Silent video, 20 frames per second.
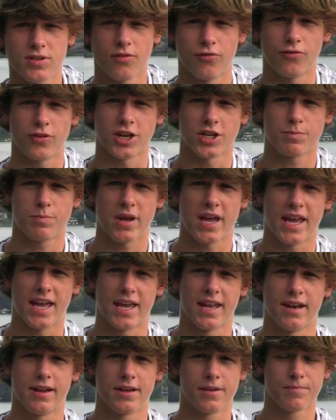the fish
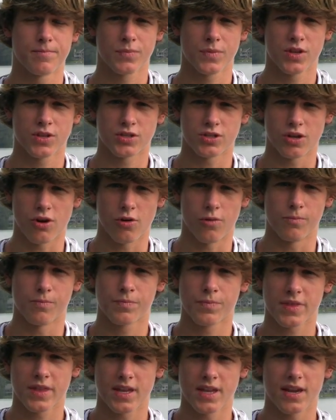pinned. So
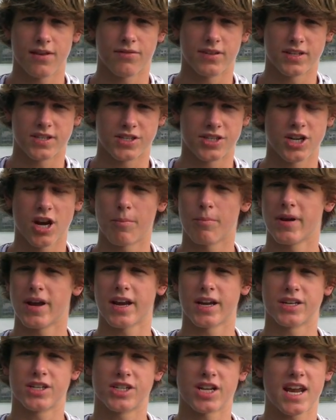if it's
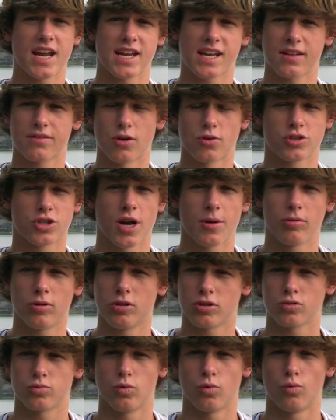jumping and shaking, those treble
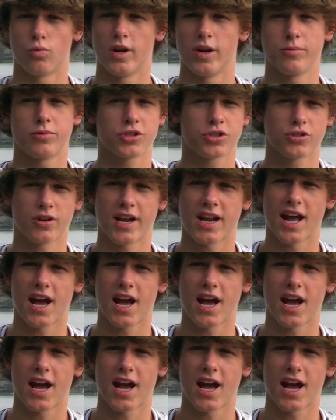hooks will rip straight